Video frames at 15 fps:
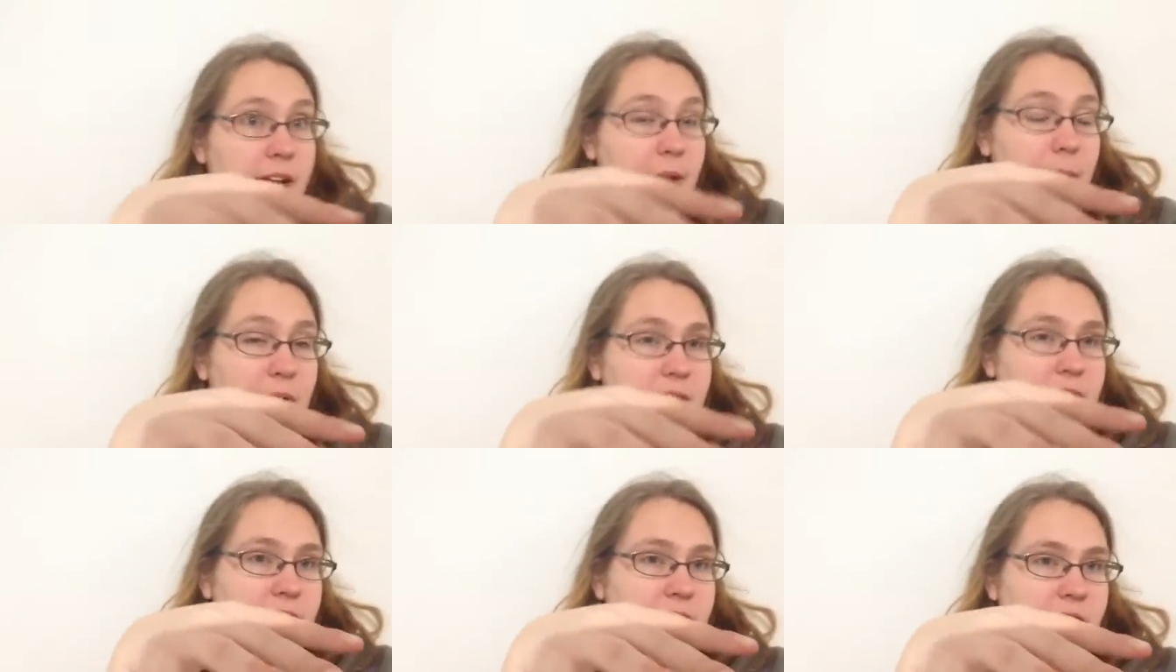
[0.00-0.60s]

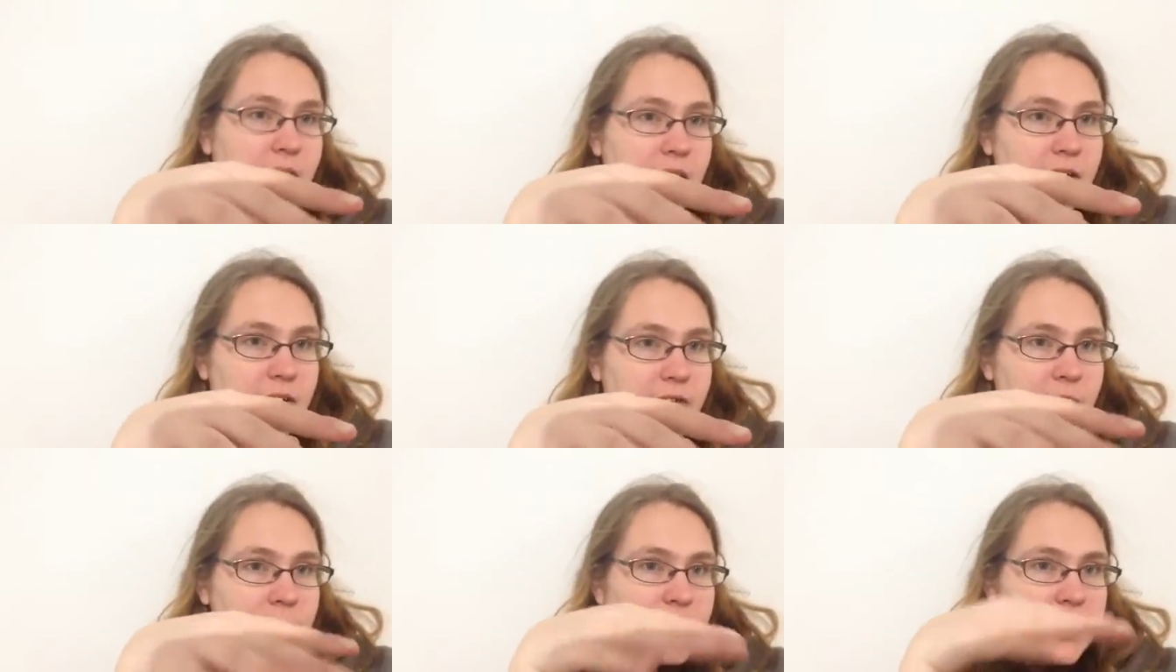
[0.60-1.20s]
happens instead
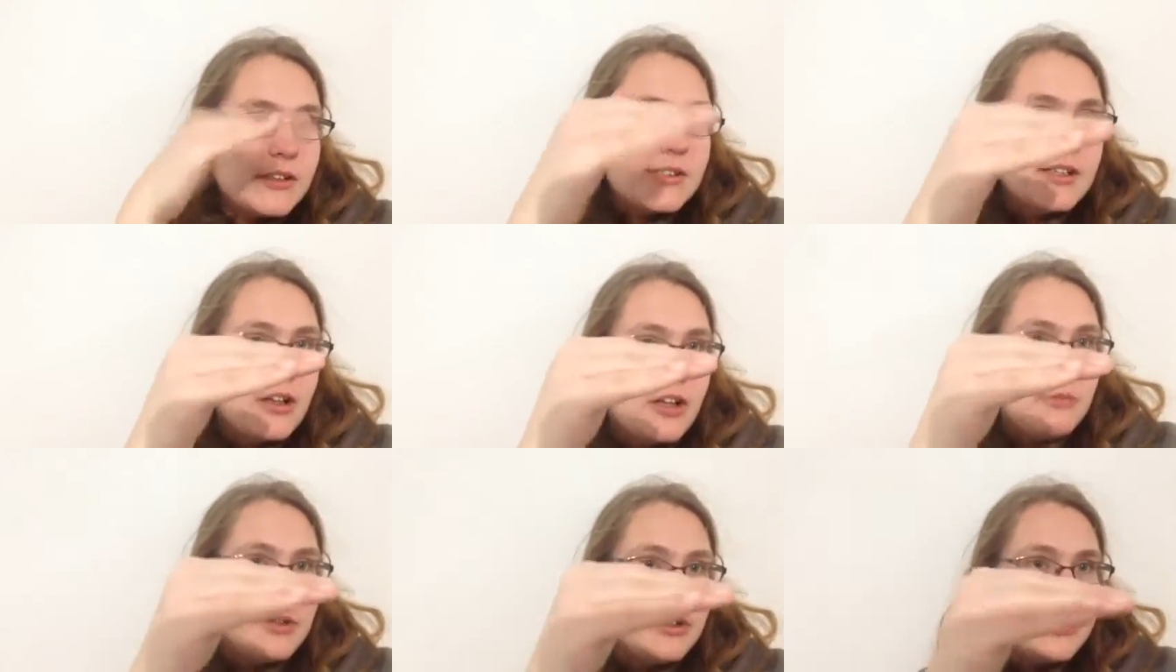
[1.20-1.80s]
of it being a
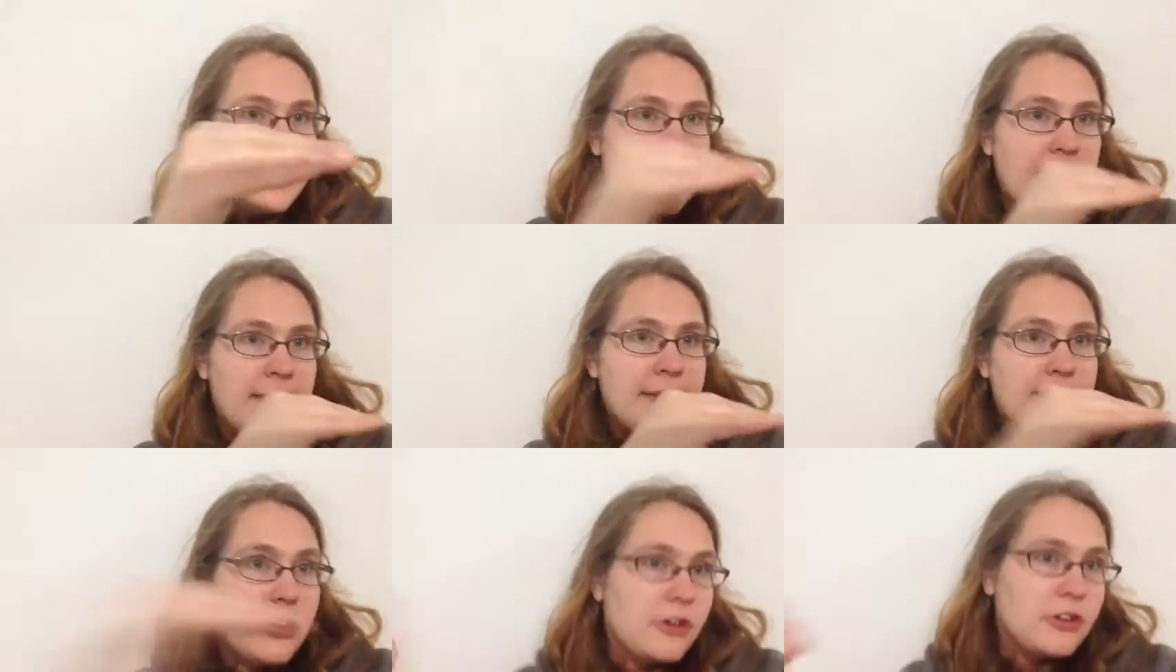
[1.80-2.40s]
solid building
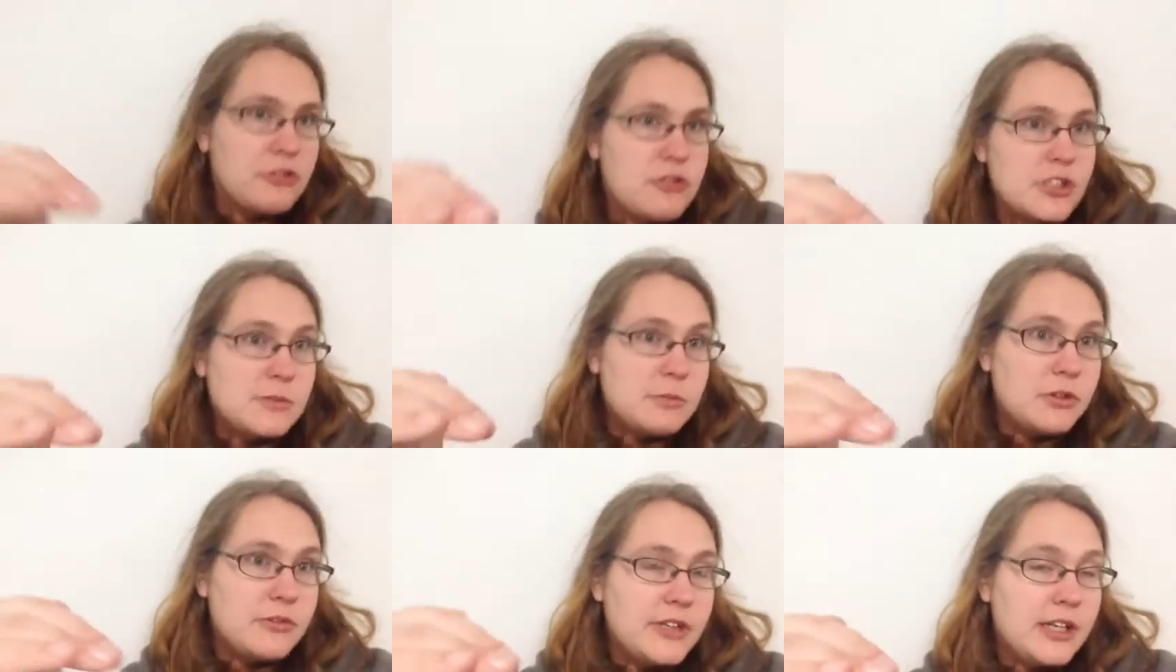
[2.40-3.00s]
and the earth
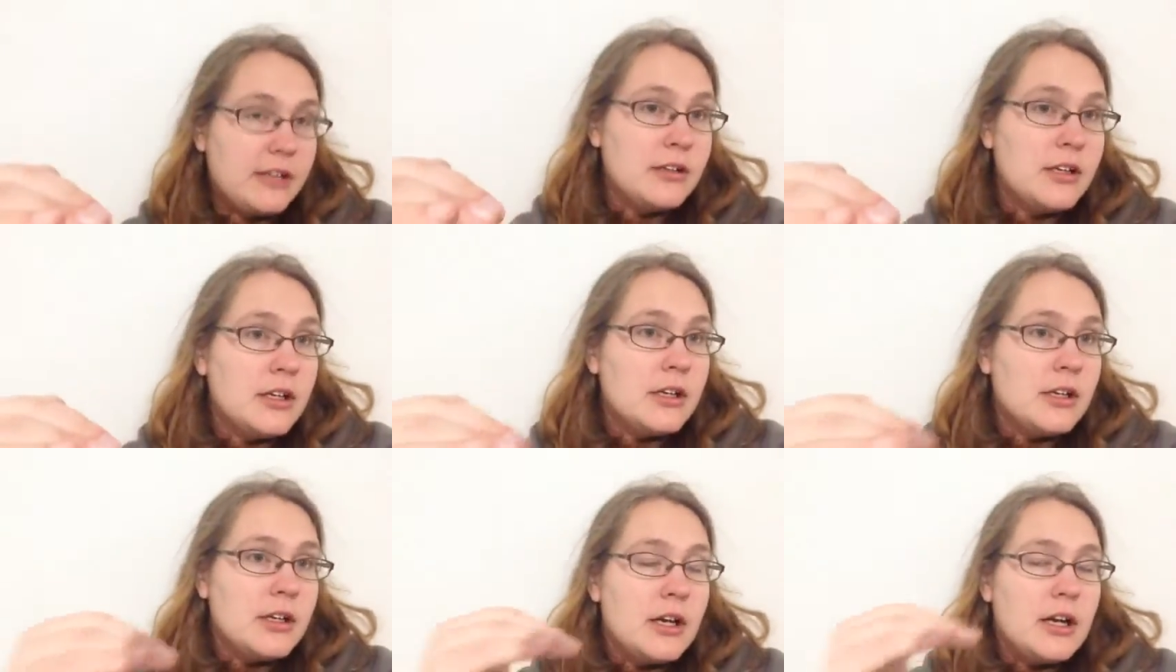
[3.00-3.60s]
just moving.
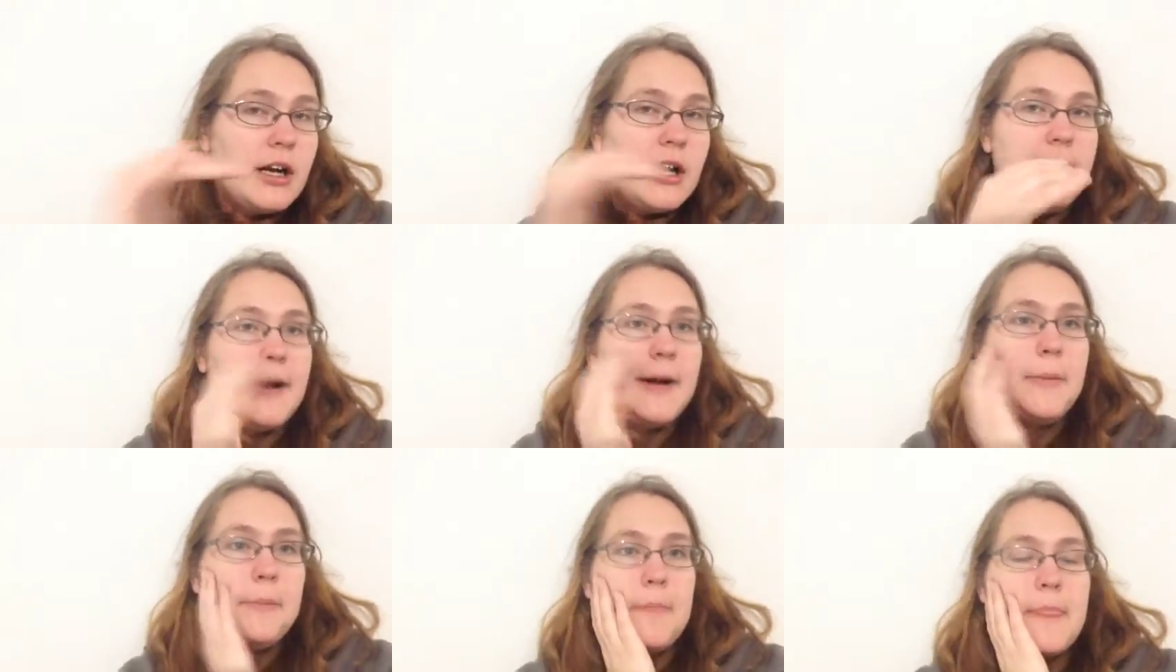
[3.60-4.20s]

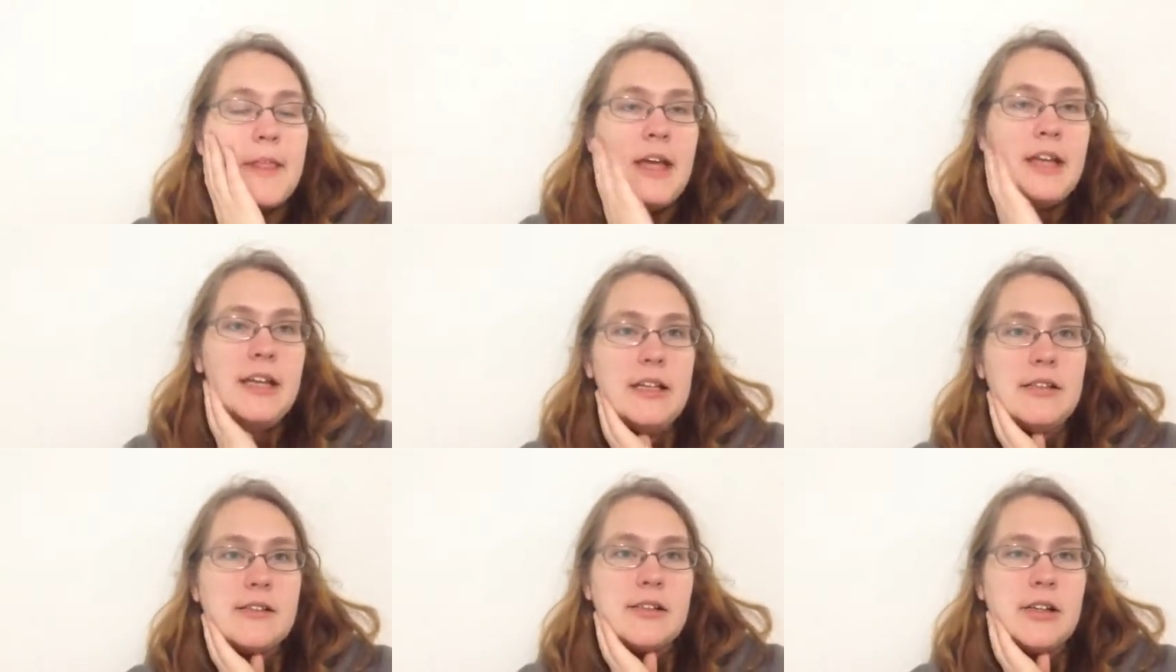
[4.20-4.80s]
Um, and
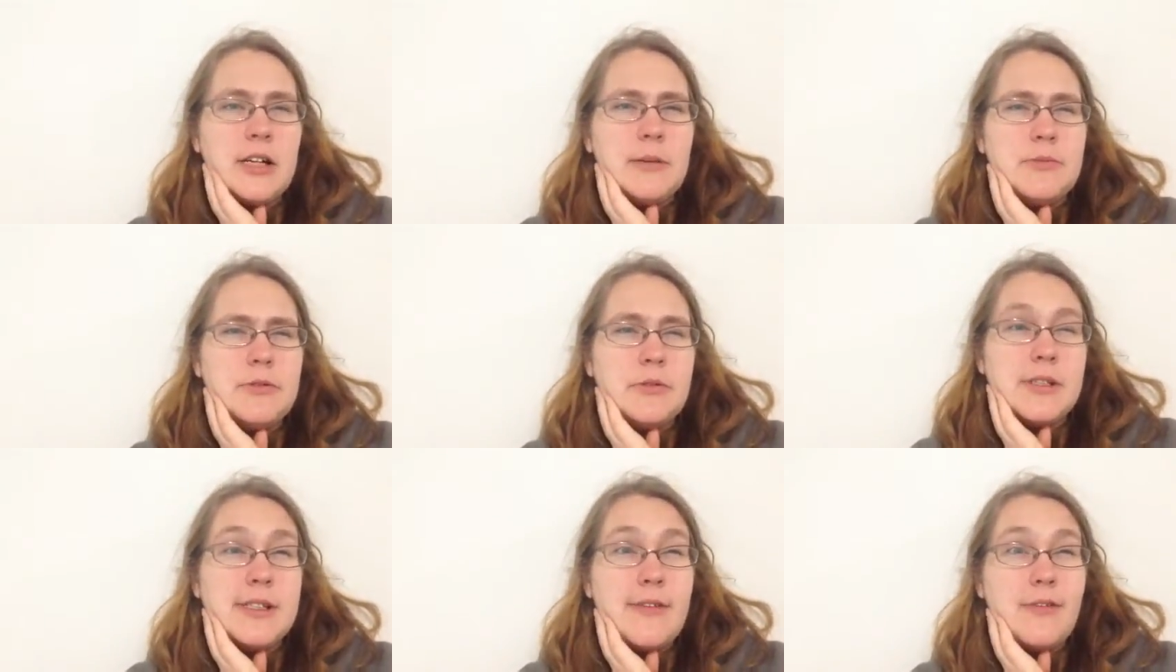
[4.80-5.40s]
it's good up
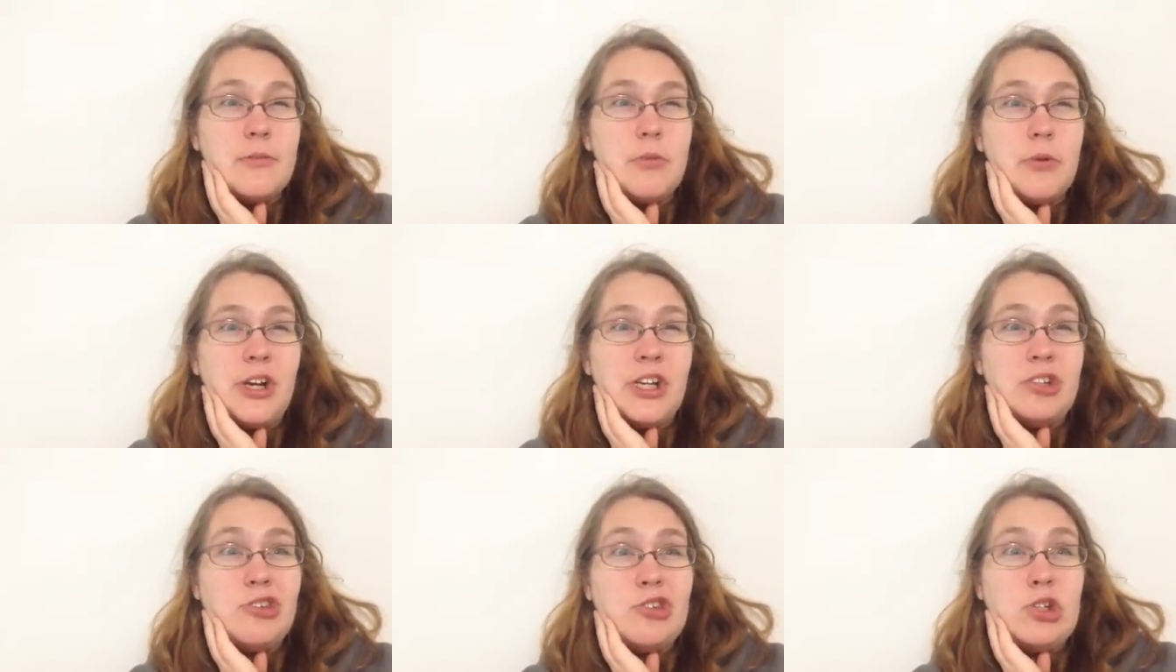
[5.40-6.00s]
to a seven
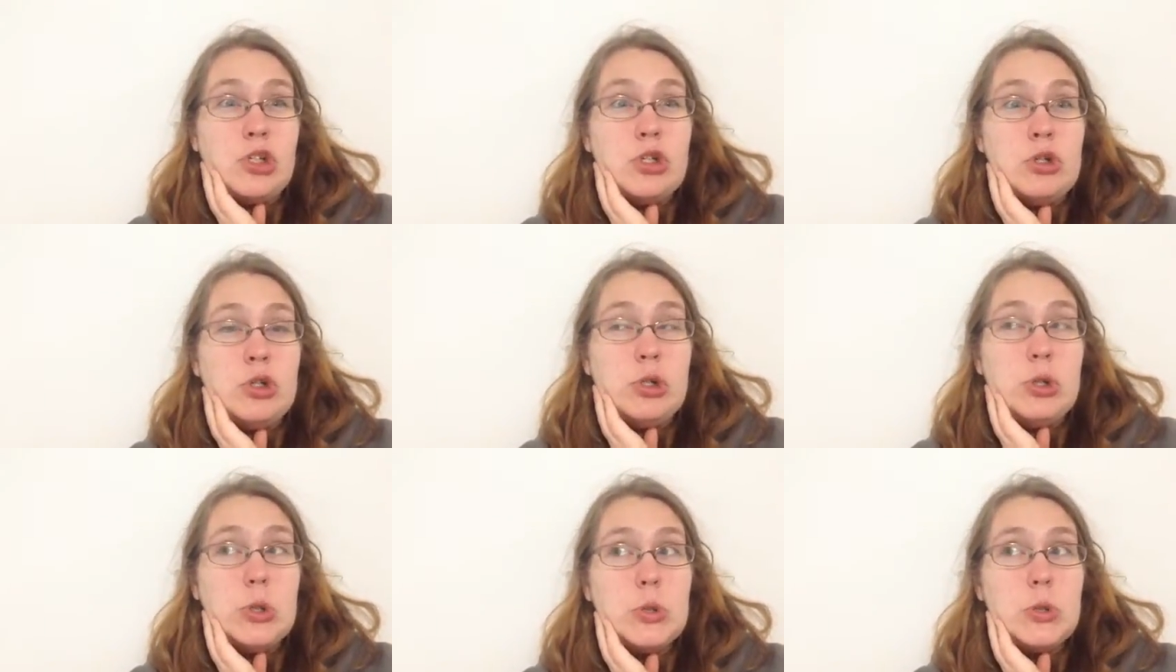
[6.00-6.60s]
point
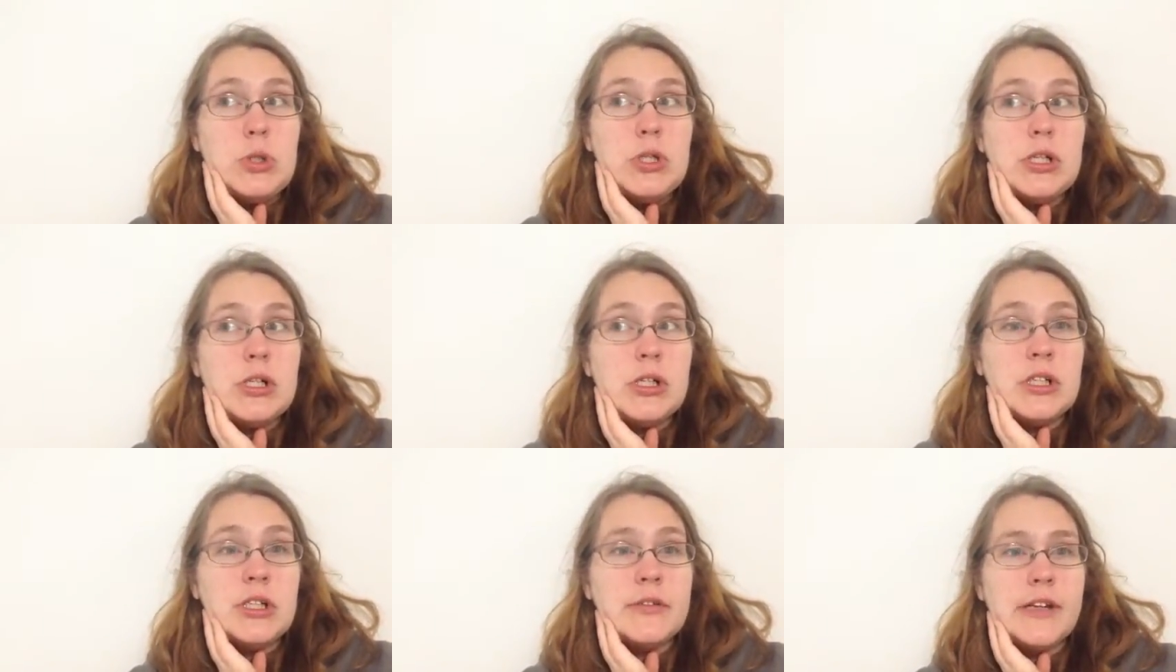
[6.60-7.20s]
two
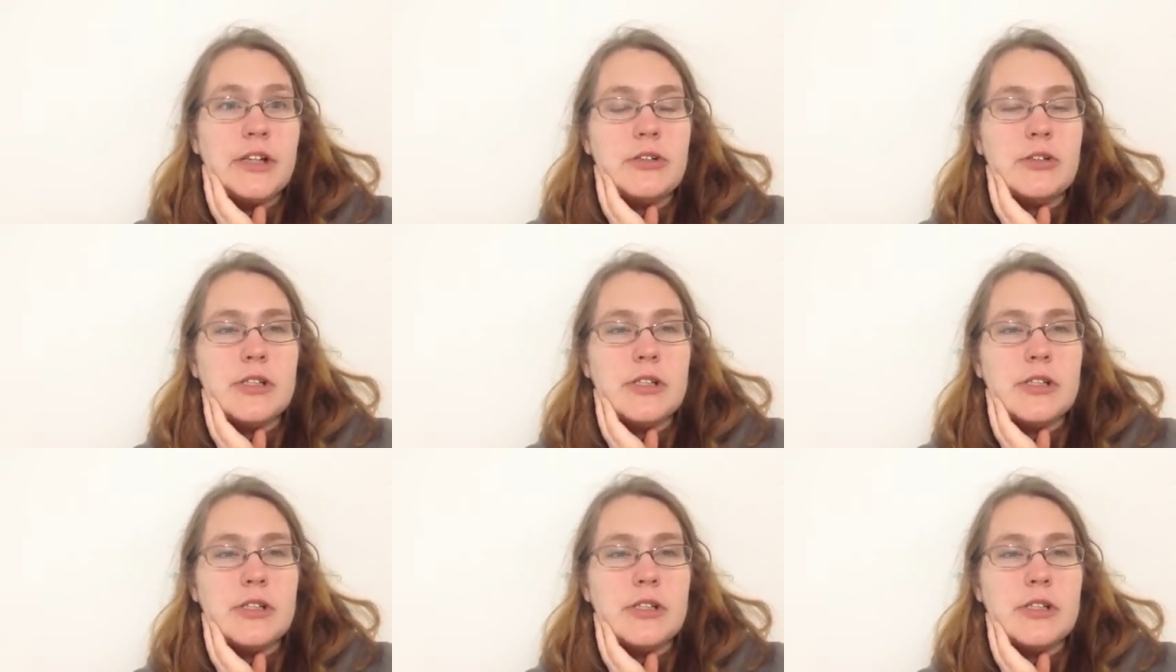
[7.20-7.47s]
on the Richter